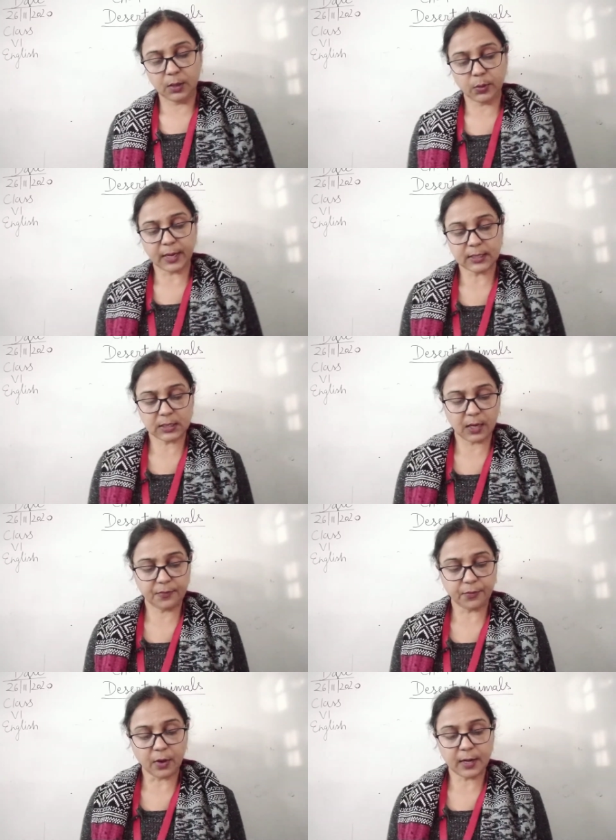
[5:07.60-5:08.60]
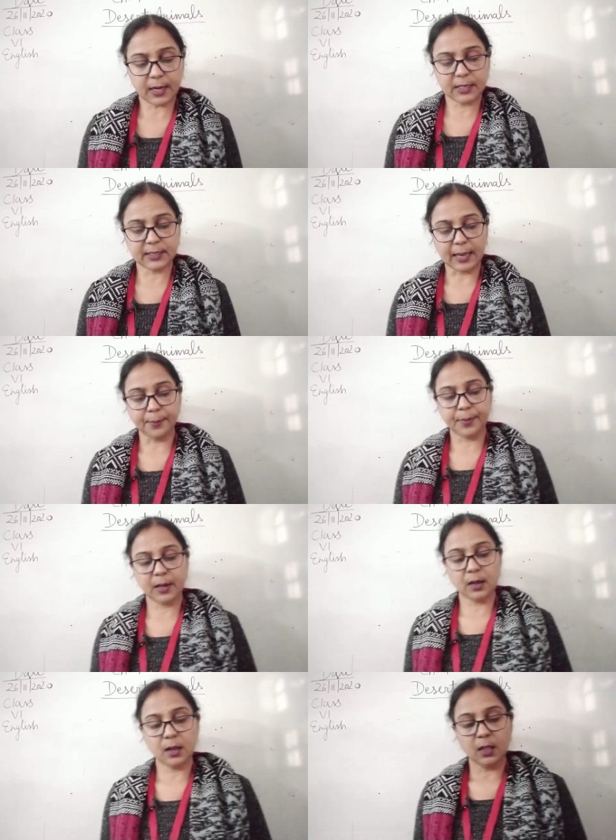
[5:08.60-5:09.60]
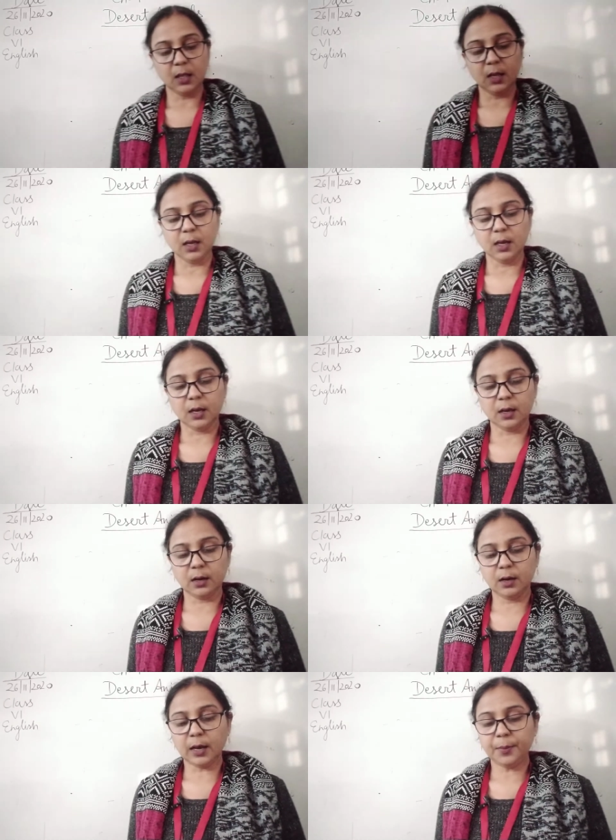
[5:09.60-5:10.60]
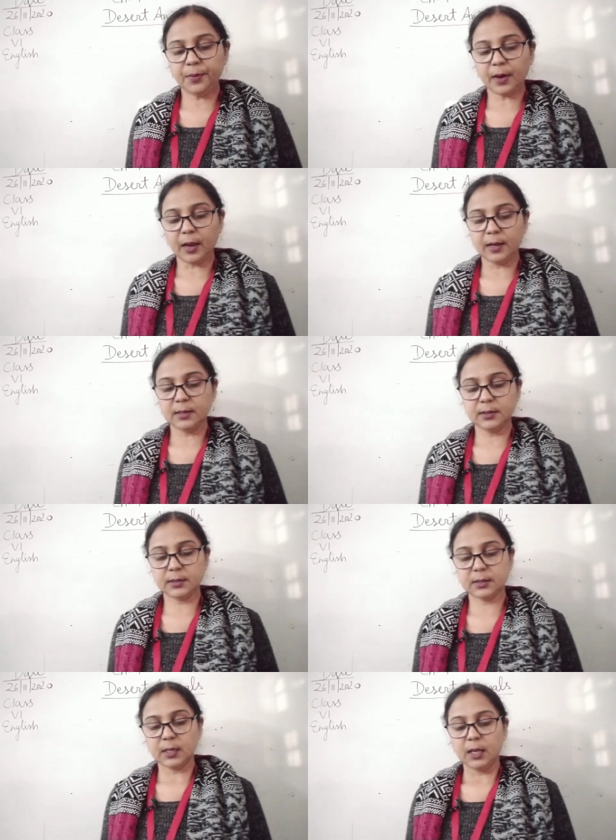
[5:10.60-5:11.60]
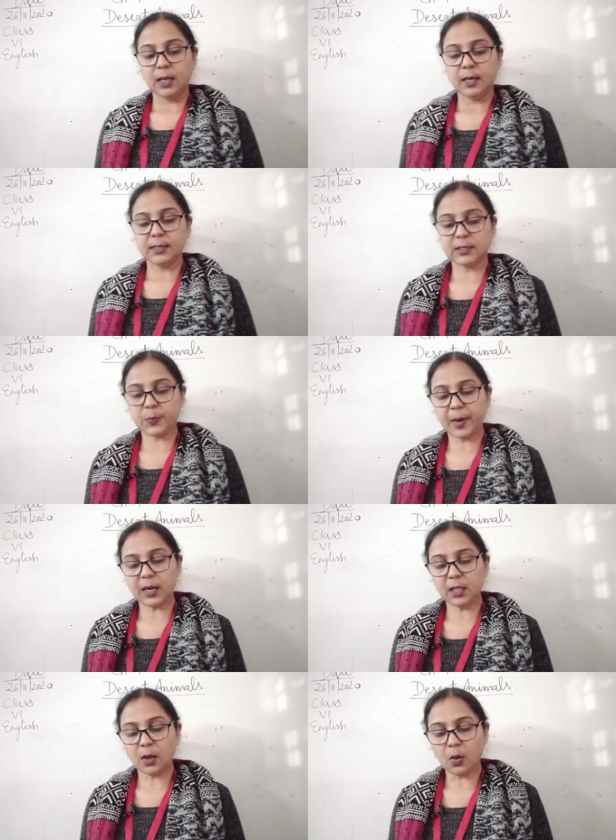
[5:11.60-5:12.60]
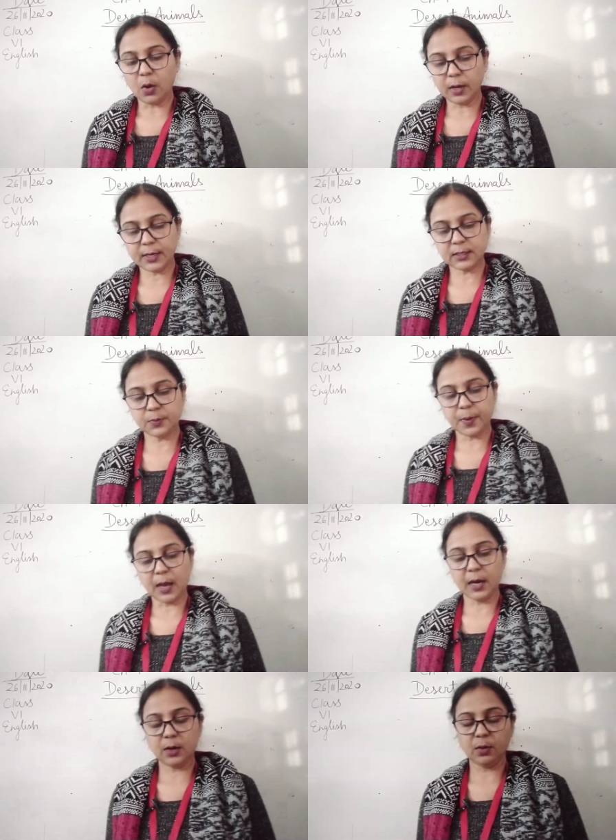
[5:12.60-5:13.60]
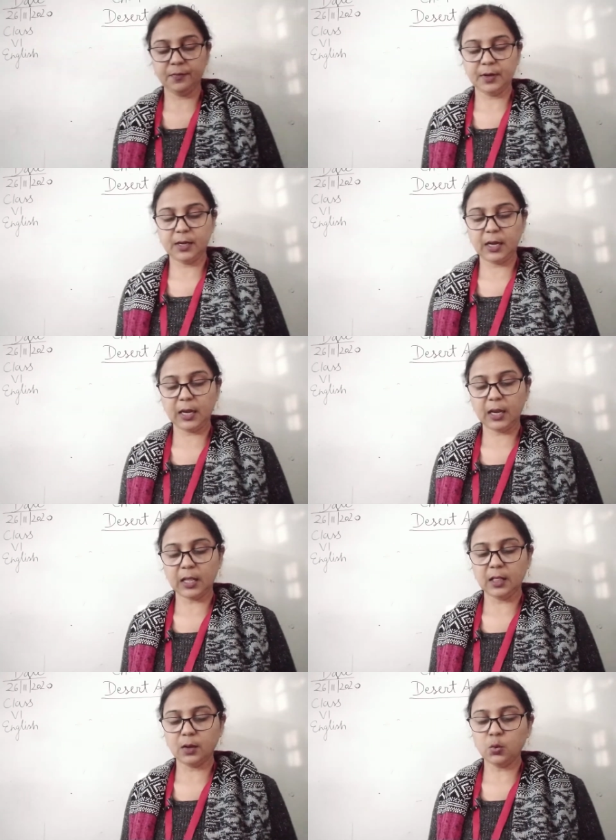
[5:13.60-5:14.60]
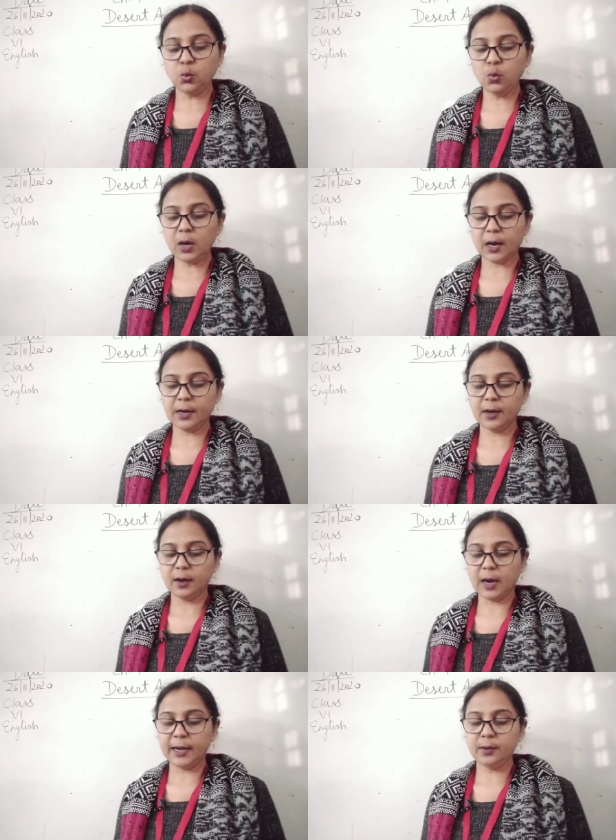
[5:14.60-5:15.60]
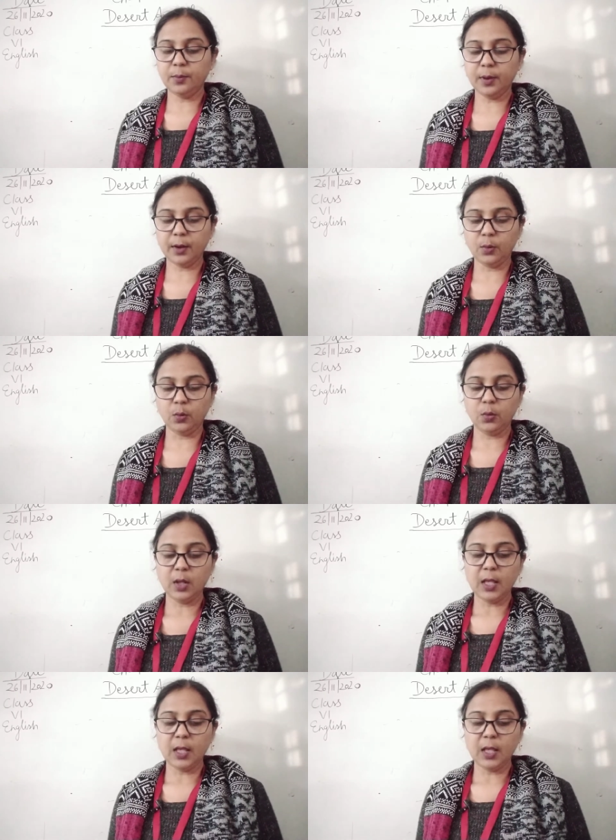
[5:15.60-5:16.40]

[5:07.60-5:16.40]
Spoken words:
you can see, for example, Gabriels spend the hottest part of the day in the cool underground burrow,